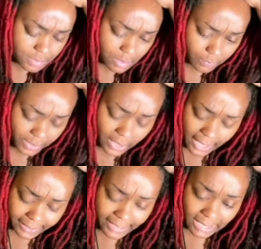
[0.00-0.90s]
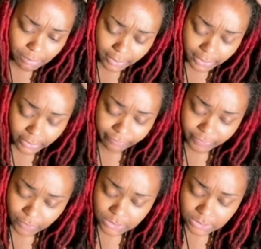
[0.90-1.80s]
so that we can kind of calibrate and
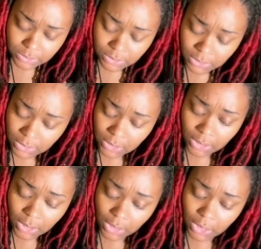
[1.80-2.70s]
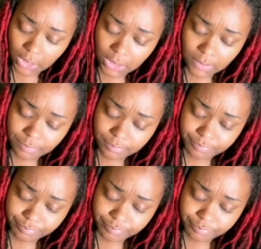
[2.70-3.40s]
get focused. I